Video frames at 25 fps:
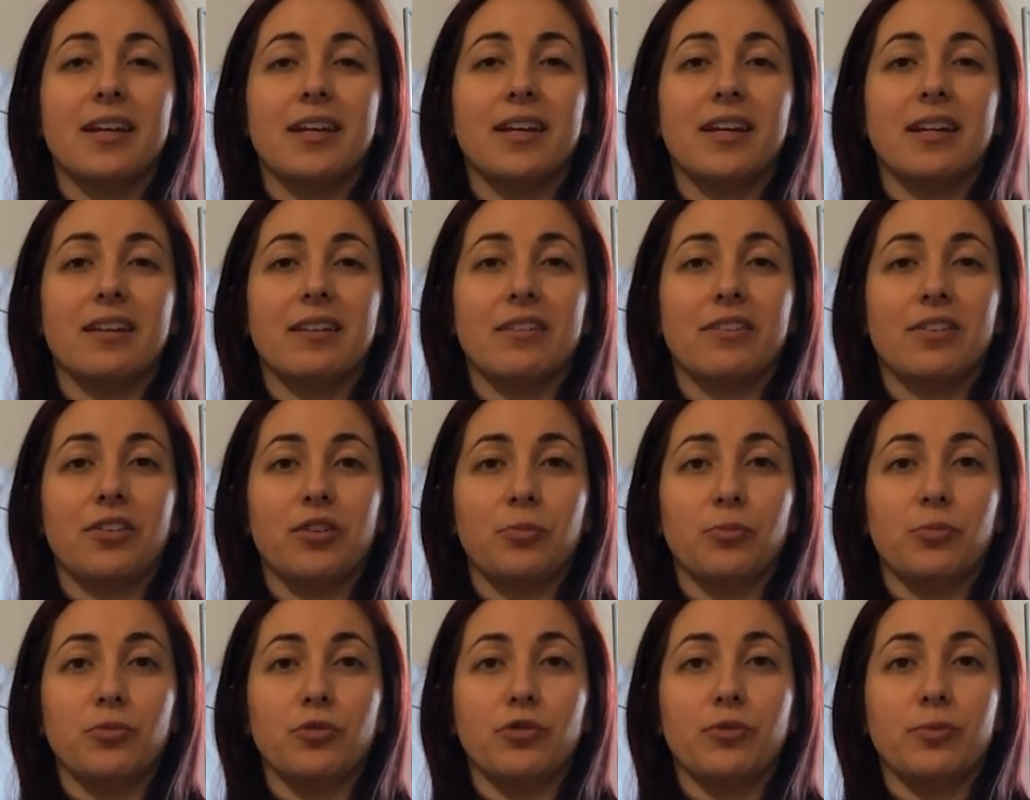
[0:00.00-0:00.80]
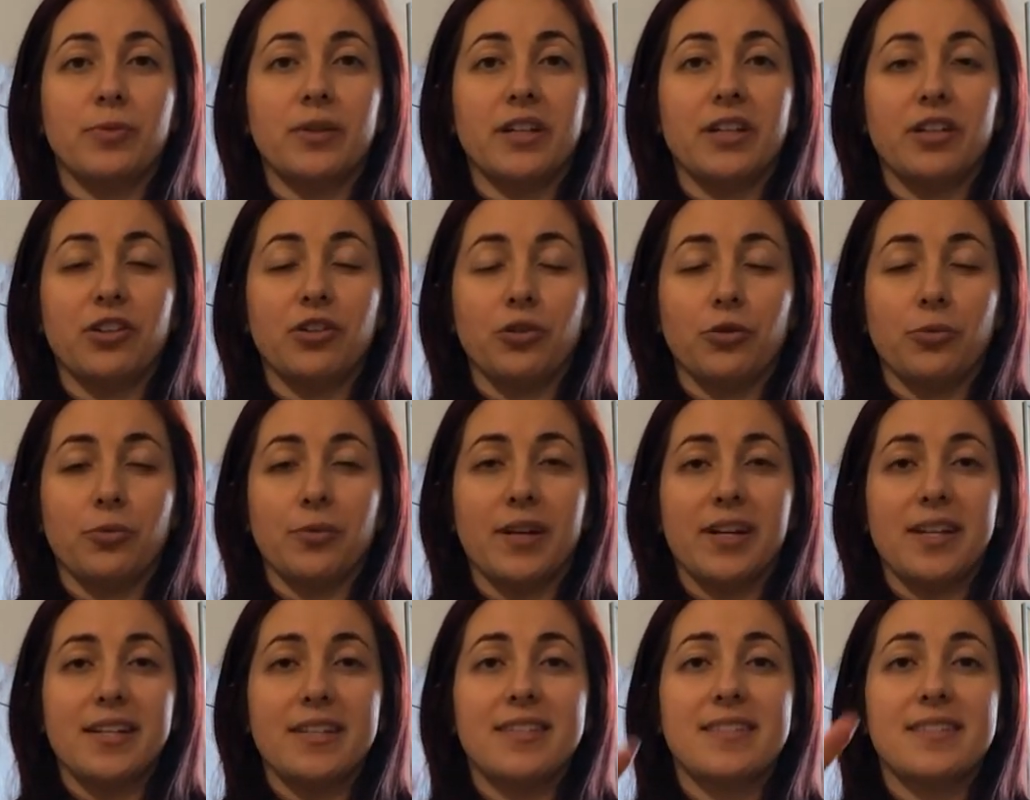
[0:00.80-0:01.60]
Get a little movement in your
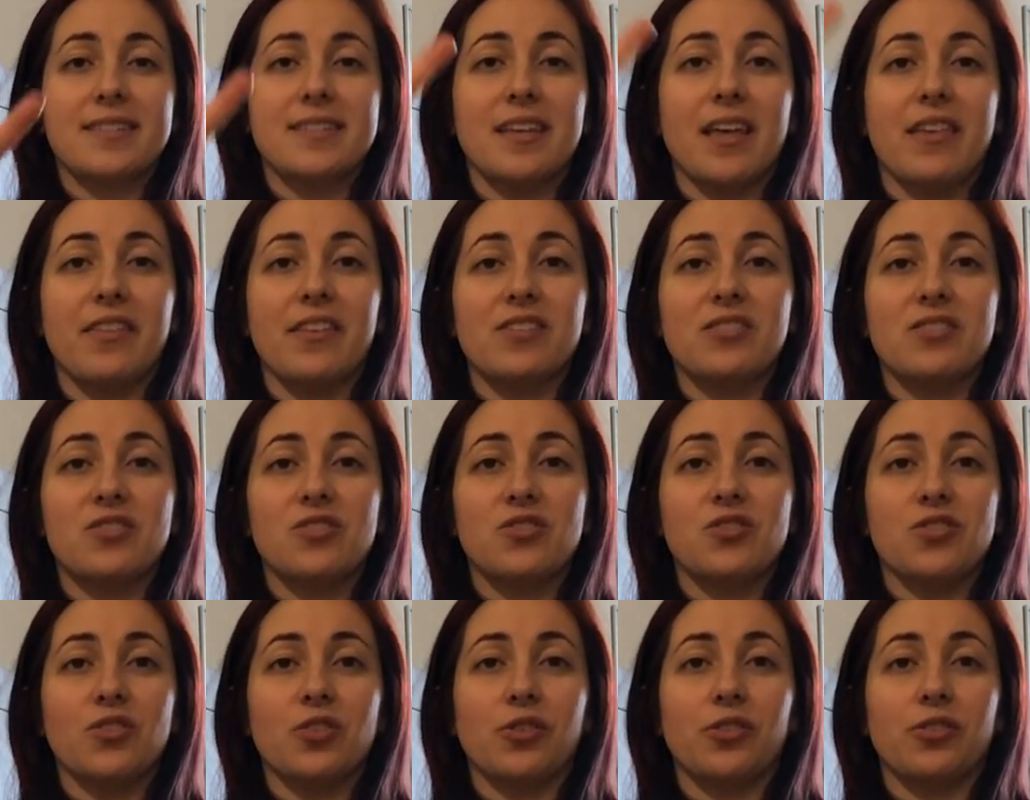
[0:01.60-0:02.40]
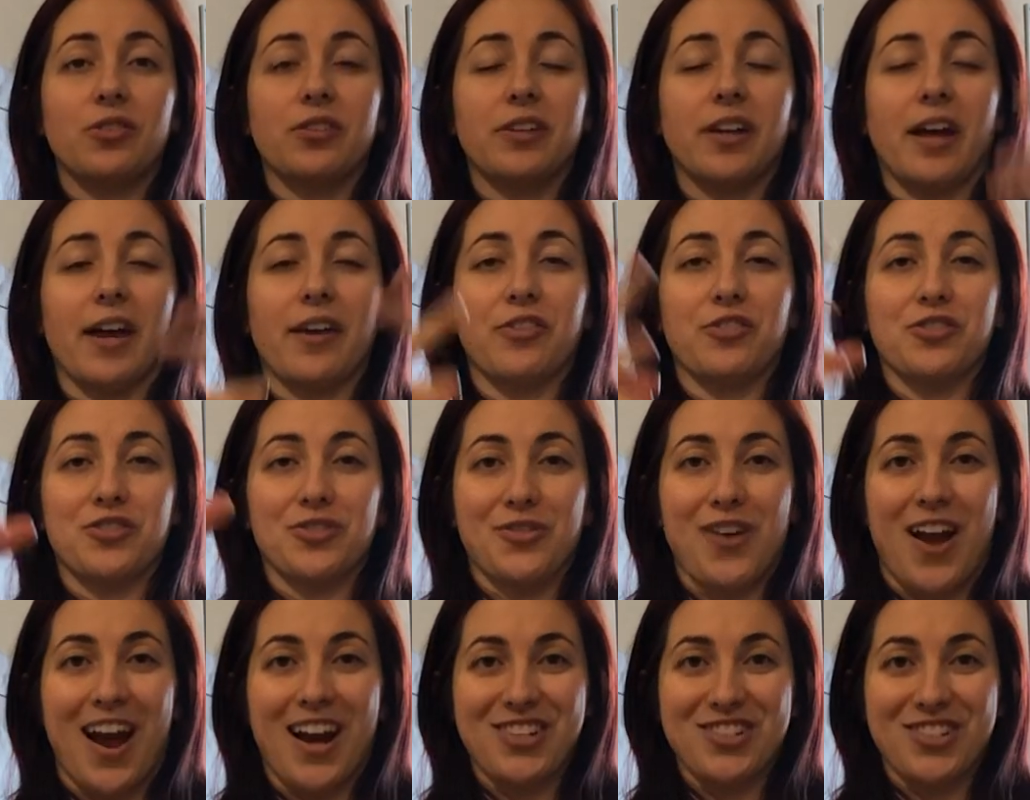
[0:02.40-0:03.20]
wrists, and then circle in either
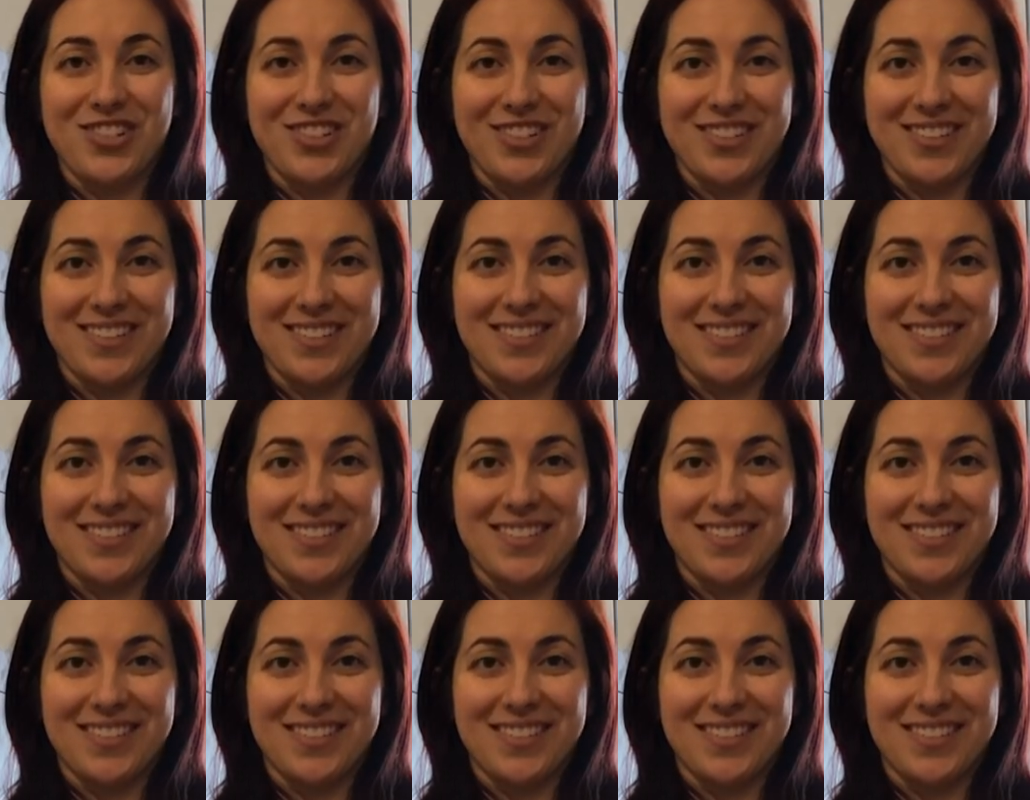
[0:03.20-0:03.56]
direction.